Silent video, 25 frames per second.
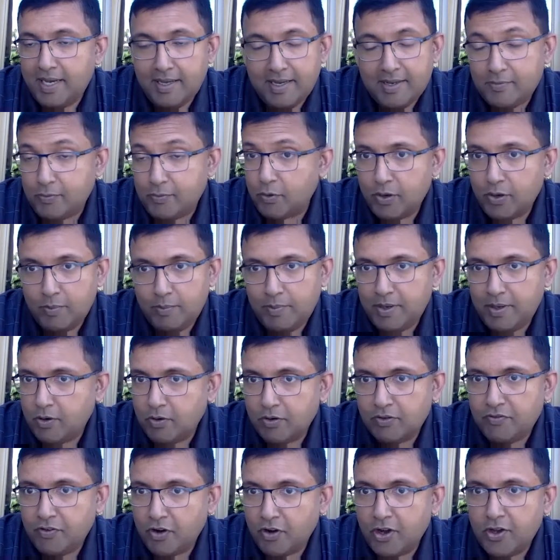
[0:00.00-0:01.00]
It wouldn't be
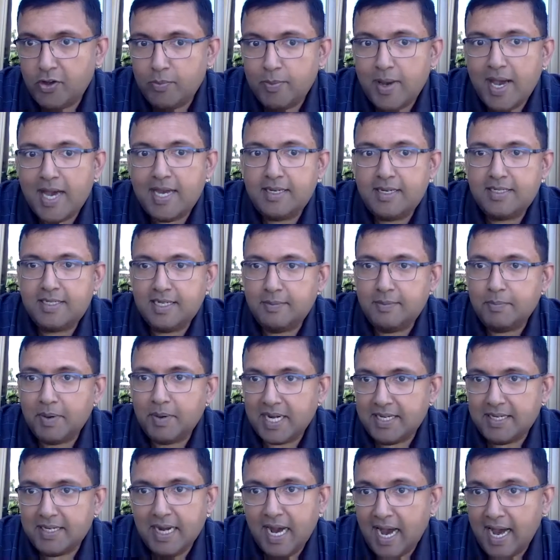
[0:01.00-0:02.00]
good for humanity.
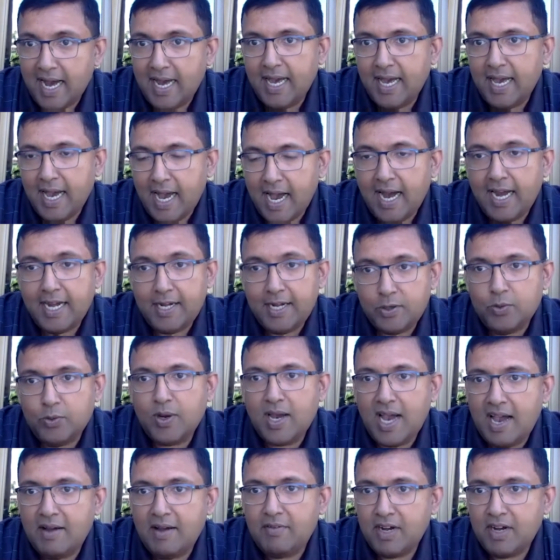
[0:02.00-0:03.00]
But I do
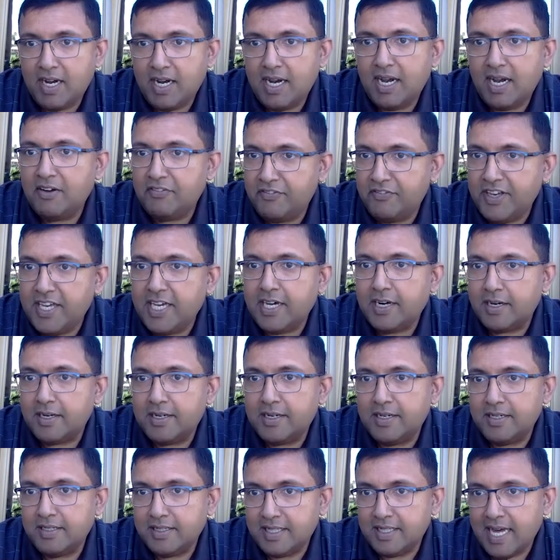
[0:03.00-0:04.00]
have a fear
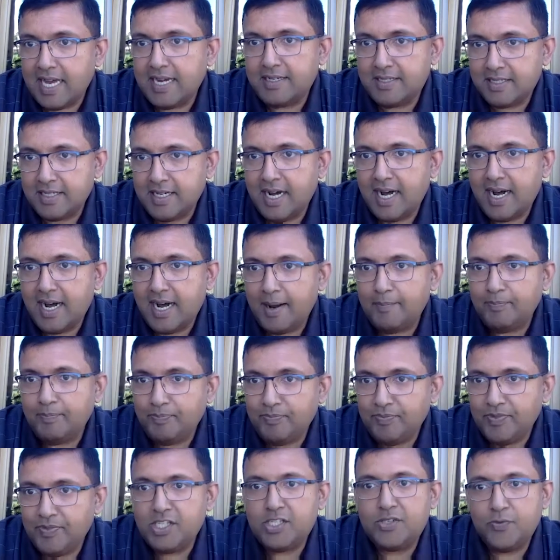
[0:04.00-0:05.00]
that
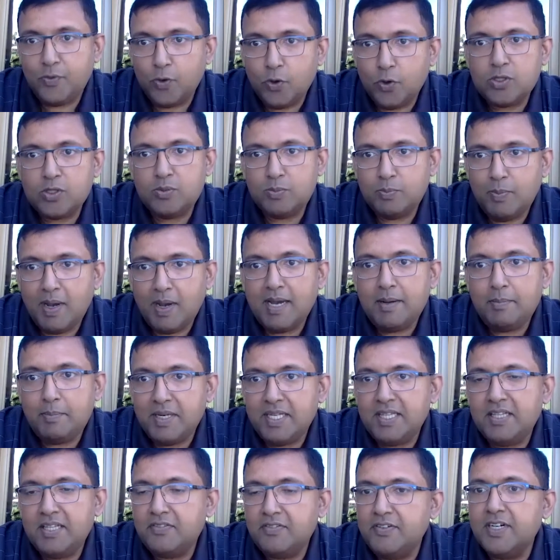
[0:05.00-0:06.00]
these folks might
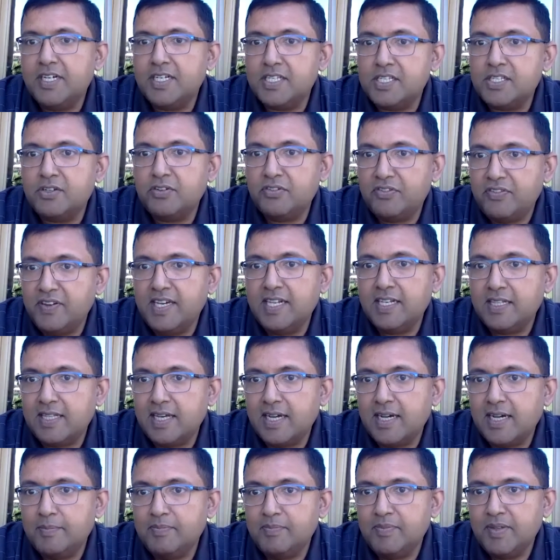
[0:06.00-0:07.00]
be the first to feel
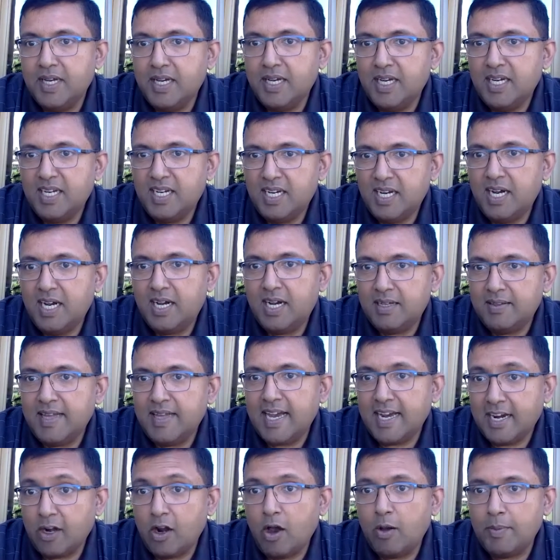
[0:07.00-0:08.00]
the
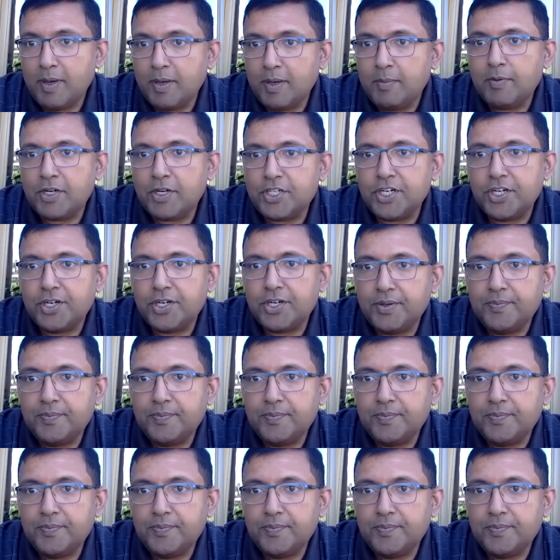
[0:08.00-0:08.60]
economic pressure.